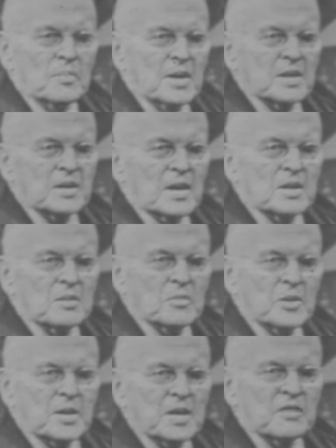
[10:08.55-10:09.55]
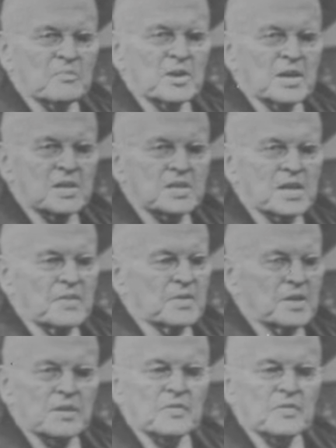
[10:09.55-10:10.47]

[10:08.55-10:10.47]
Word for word: But on the morning of March seventh,